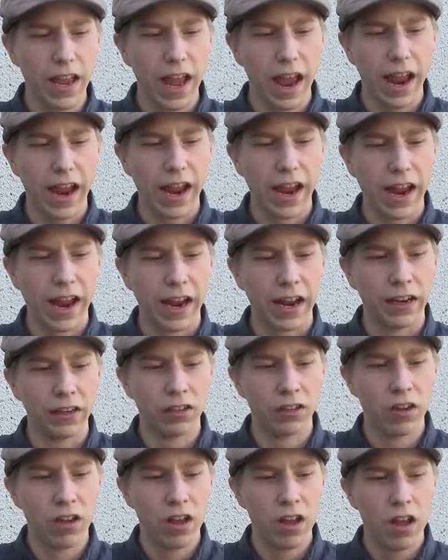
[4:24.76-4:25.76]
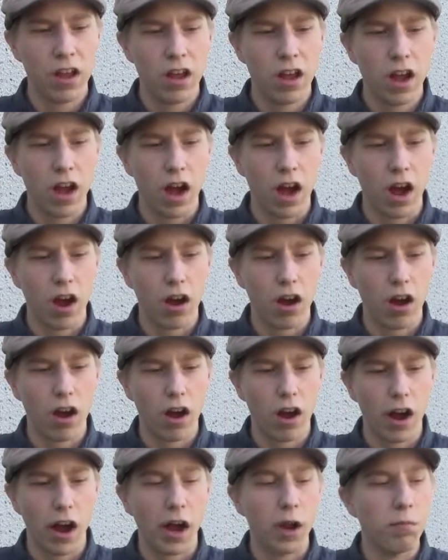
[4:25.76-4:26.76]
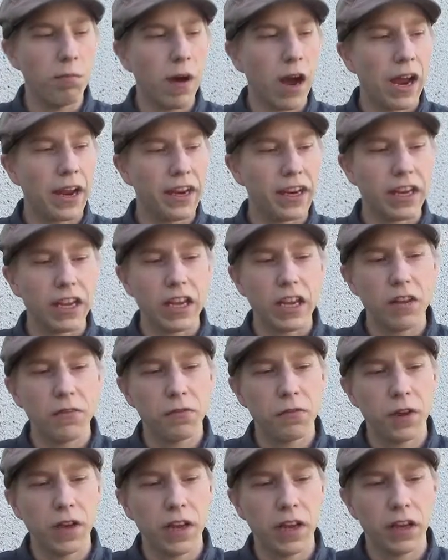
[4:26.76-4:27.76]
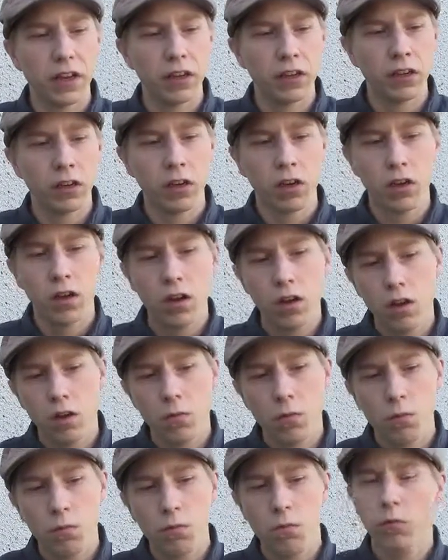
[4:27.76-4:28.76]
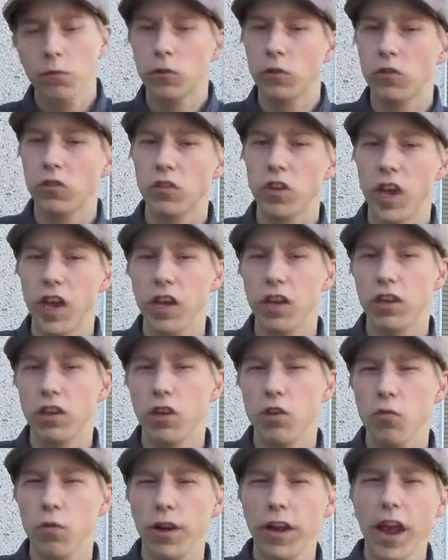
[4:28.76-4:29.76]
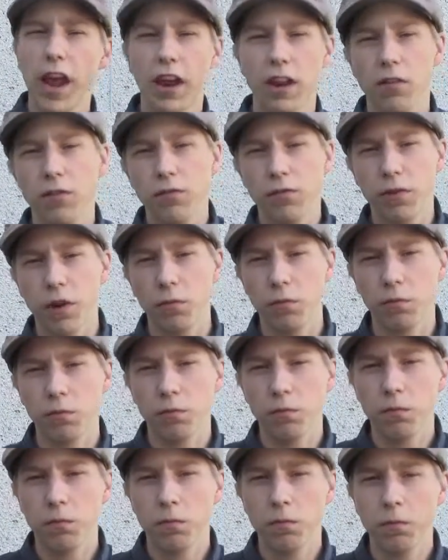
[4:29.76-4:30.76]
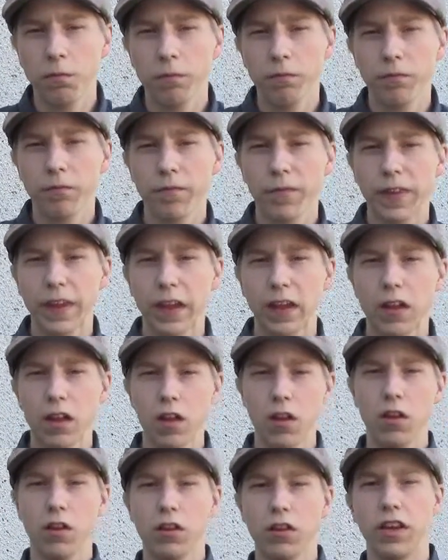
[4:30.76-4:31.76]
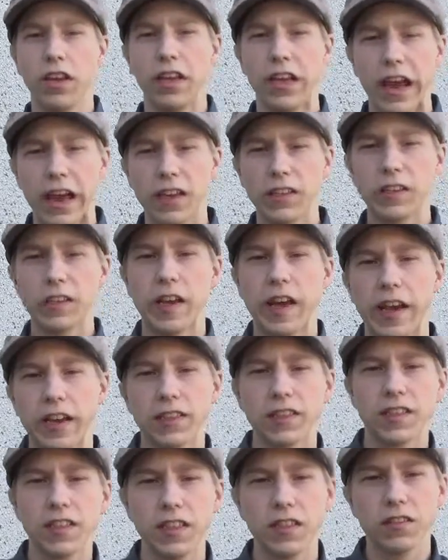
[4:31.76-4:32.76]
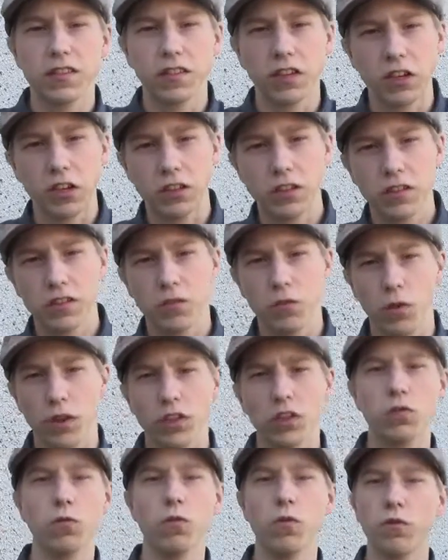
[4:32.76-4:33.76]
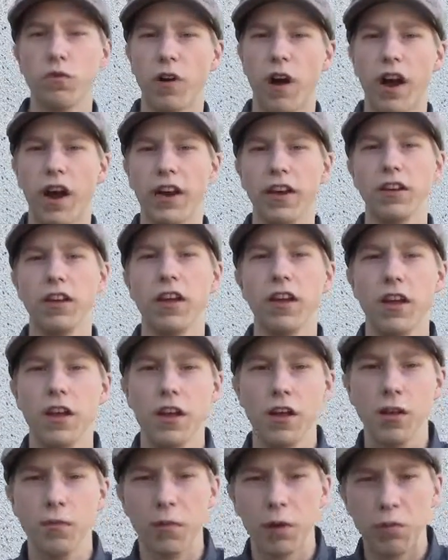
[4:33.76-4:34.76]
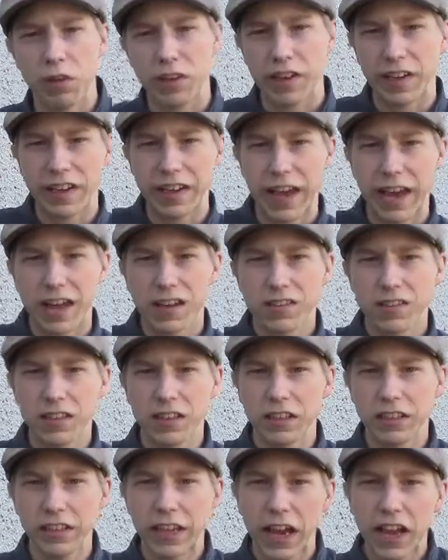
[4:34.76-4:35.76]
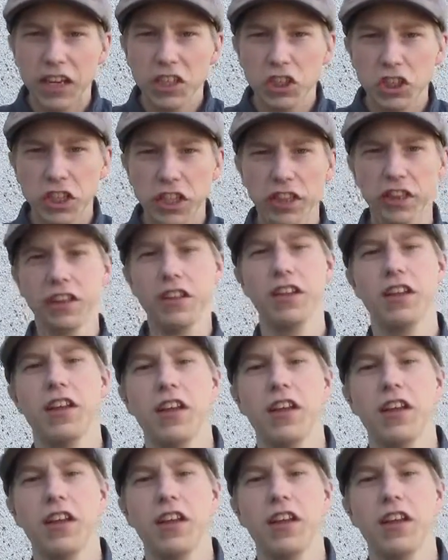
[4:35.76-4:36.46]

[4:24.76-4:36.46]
And I might even take Q&A from the Gaskast listeners, which will find maybe the Gaskin Nation.